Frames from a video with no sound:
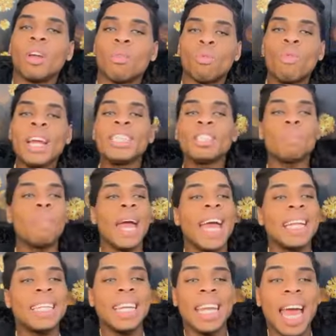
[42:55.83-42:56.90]
The rich
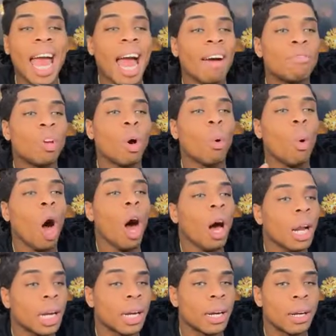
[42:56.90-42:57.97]
man didn't have no
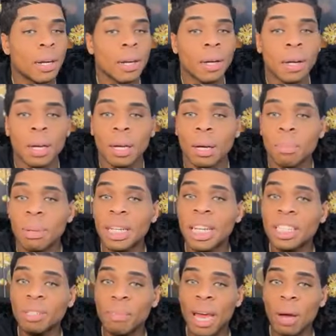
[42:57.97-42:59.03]
water,
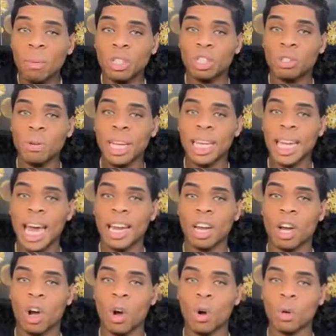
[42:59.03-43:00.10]
but this man was drinking
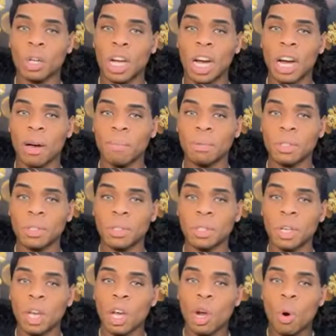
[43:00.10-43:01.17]
out of gold
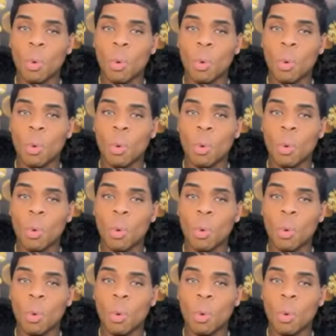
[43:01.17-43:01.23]
cups,